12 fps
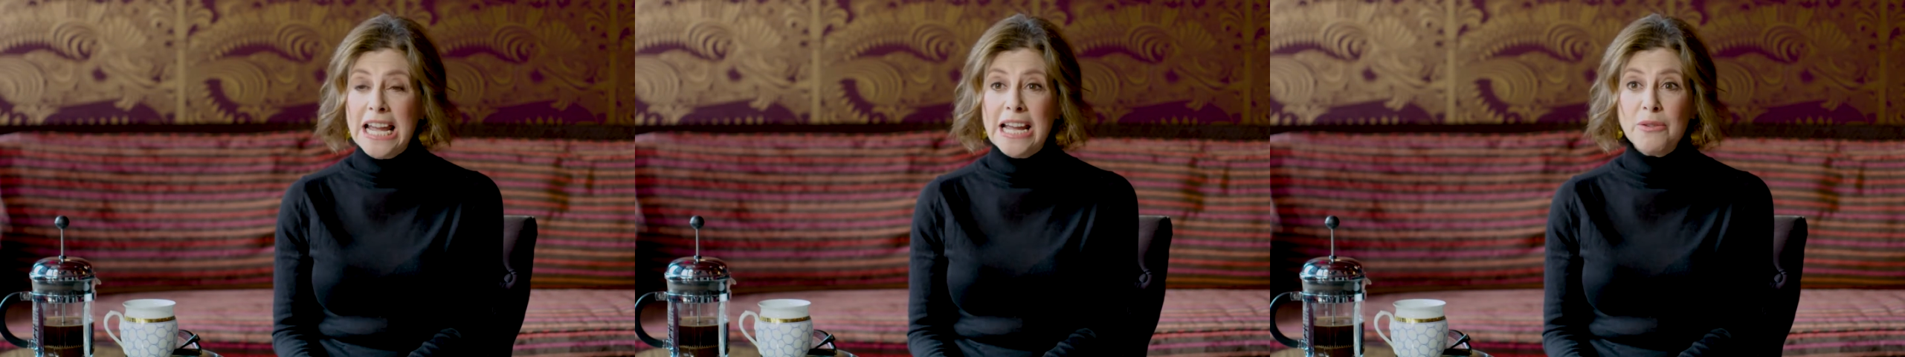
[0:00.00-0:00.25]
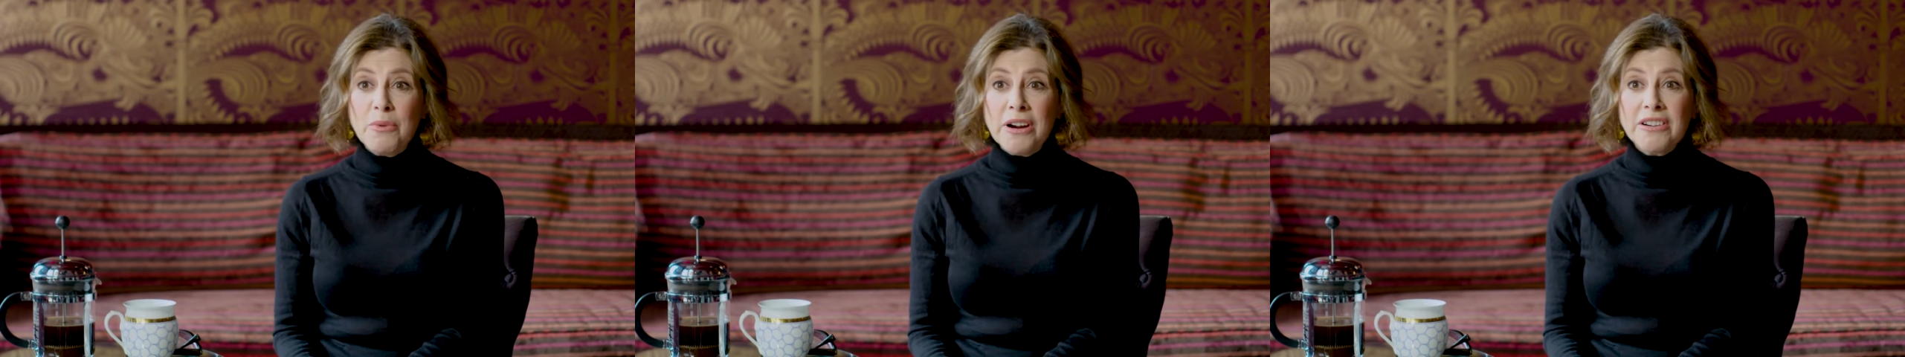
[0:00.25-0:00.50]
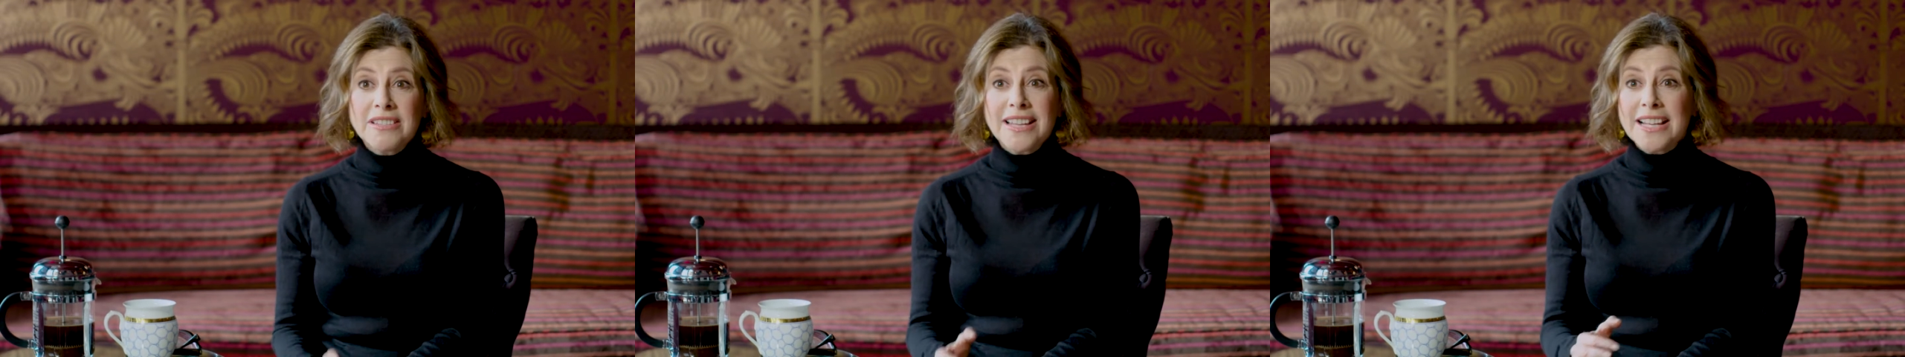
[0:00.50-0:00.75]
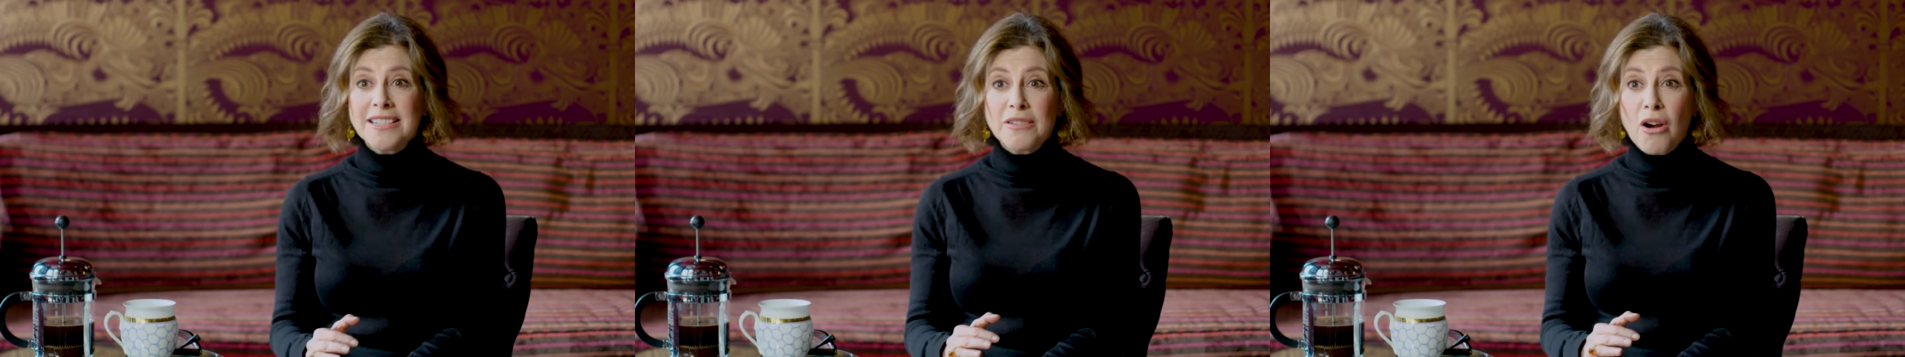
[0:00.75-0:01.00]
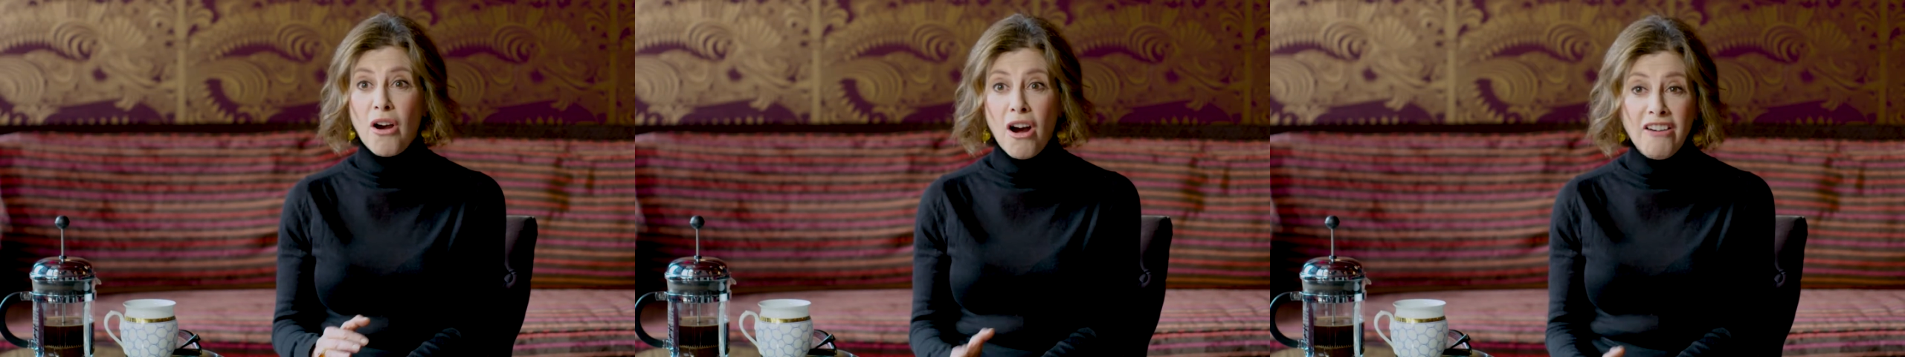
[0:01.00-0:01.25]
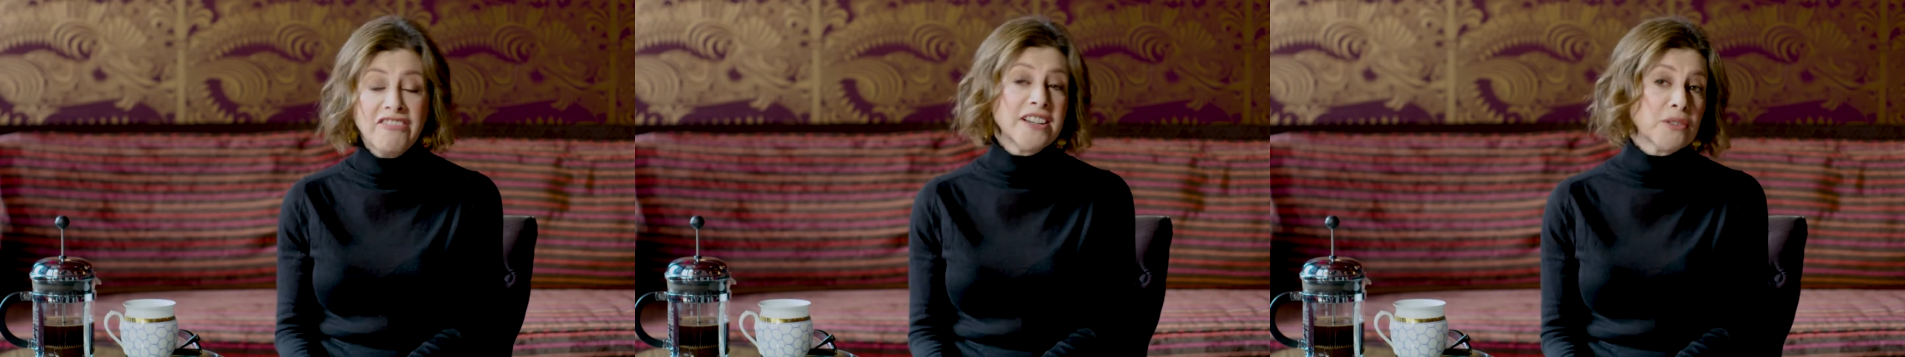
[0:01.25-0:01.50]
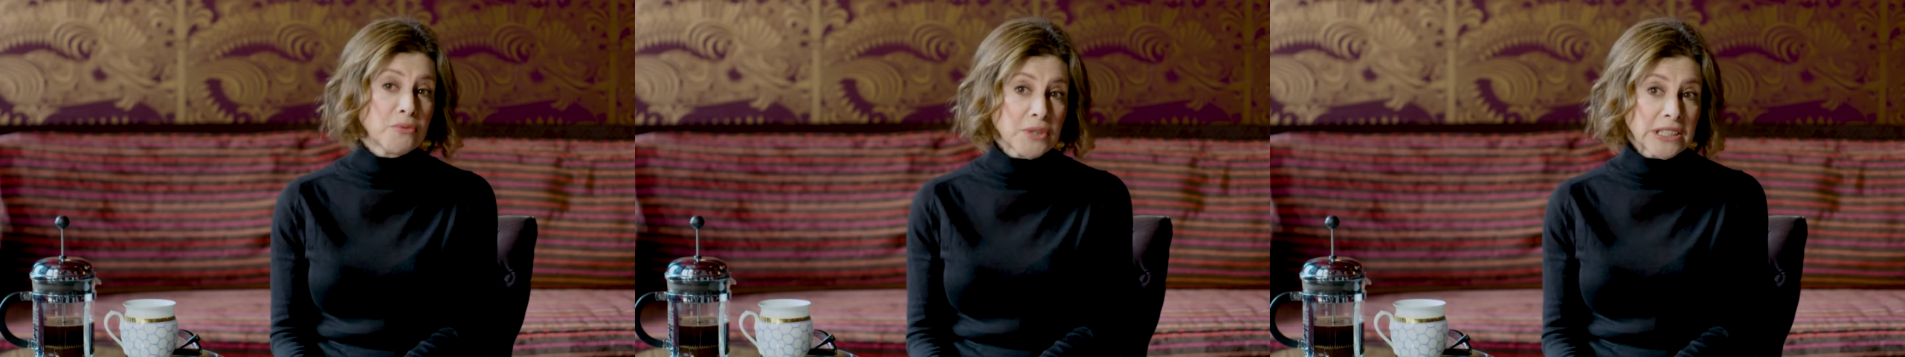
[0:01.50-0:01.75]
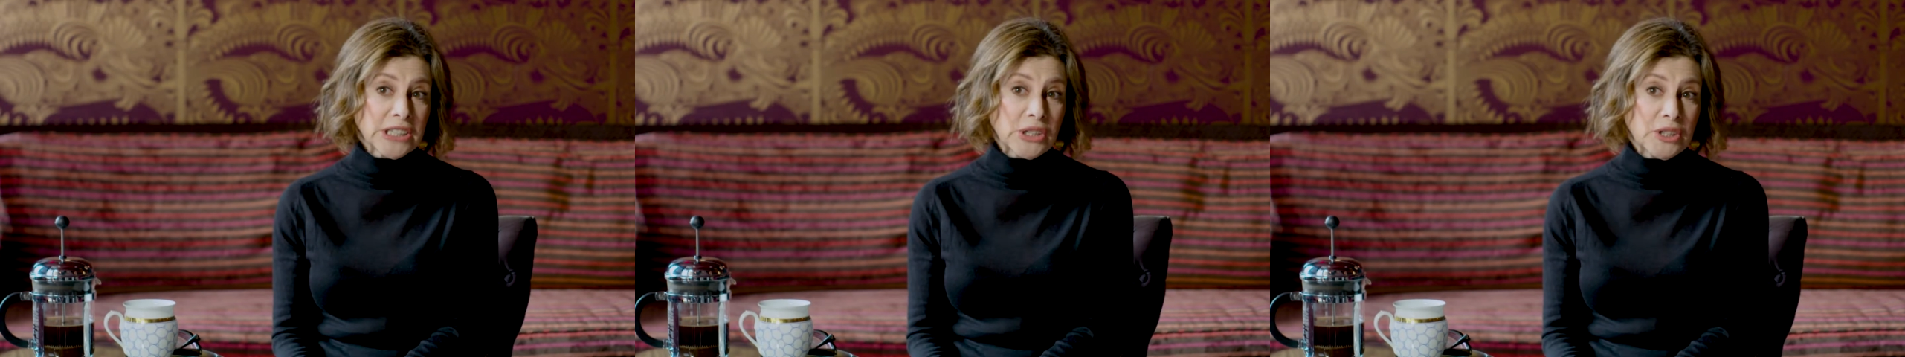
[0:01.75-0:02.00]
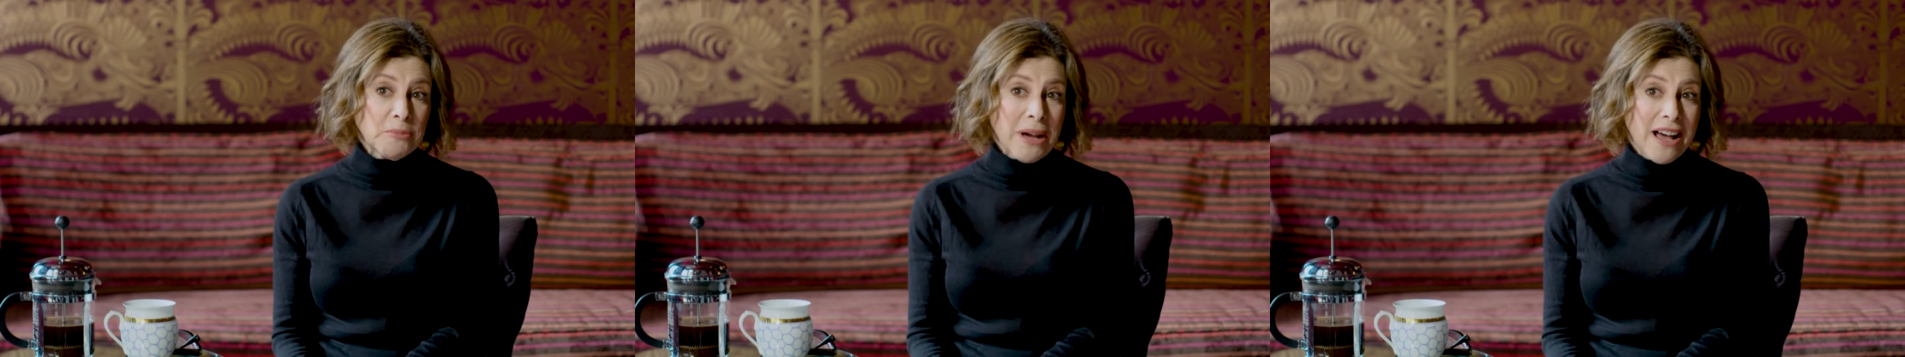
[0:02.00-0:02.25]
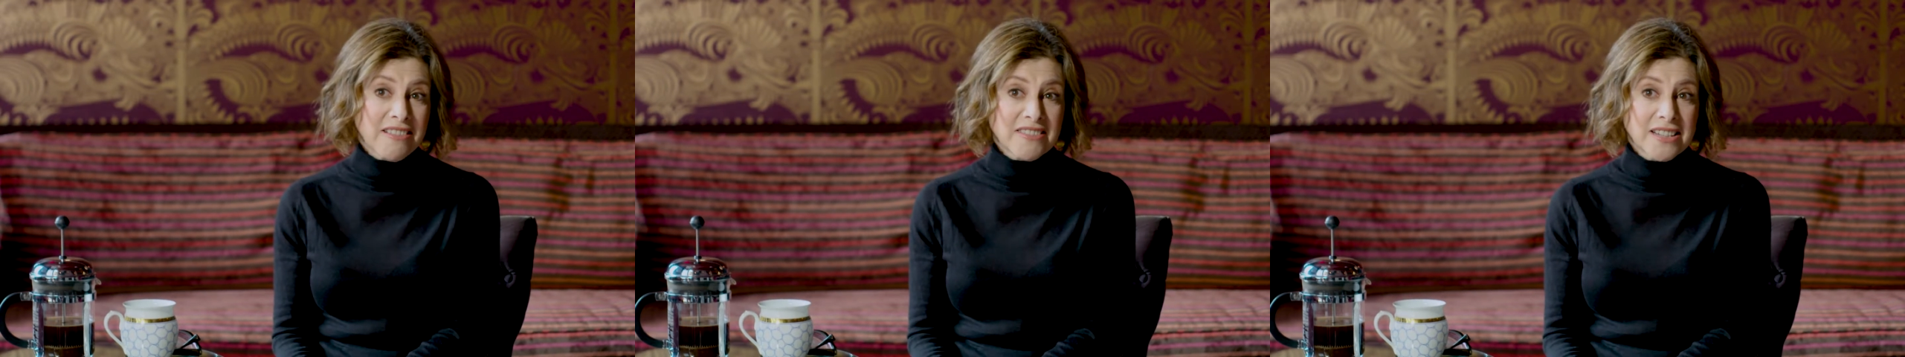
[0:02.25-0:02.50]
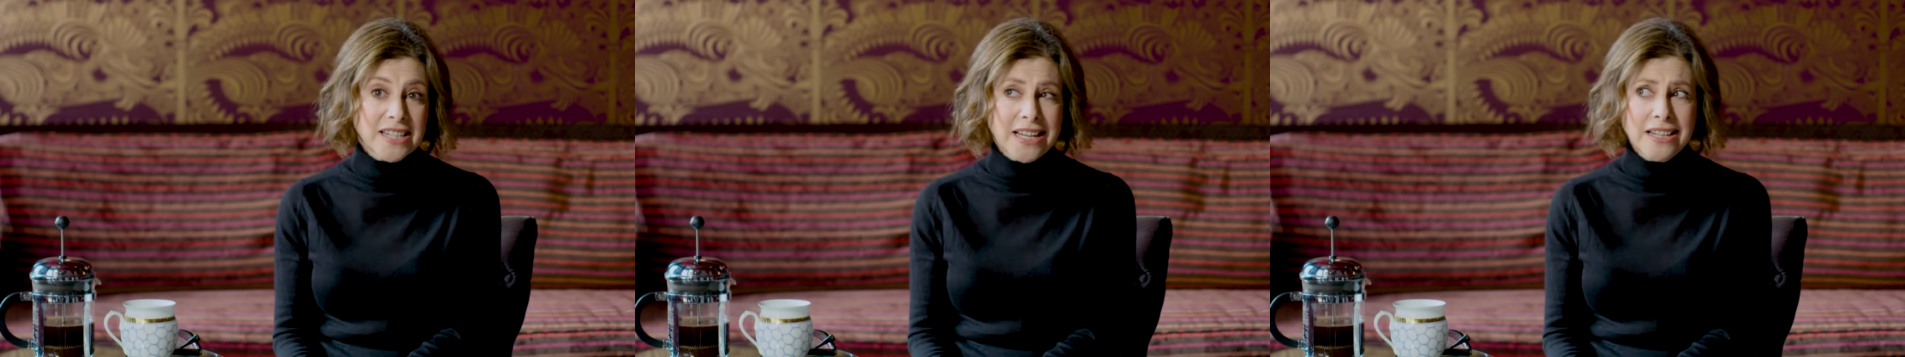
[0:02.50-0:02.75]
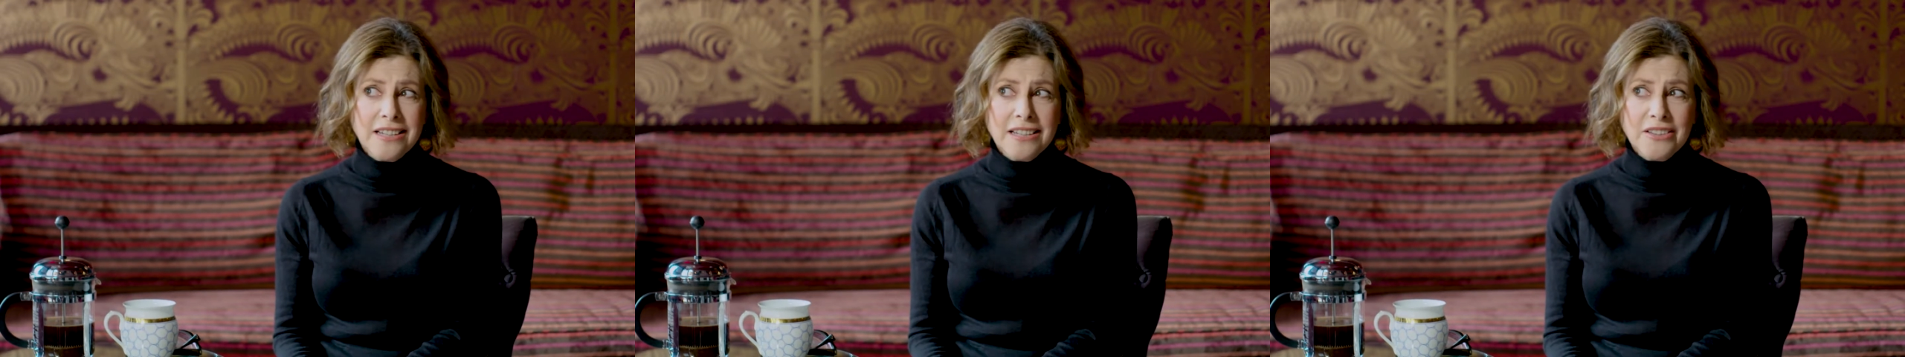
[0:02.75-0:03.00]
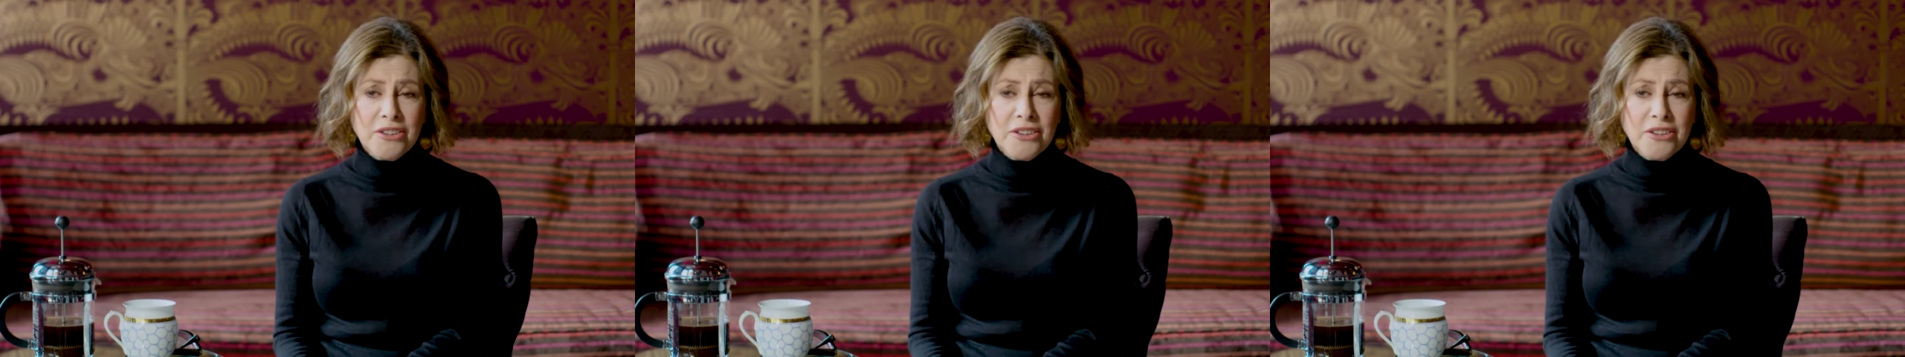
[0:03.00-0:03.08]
And whereas that's often a really good path to take,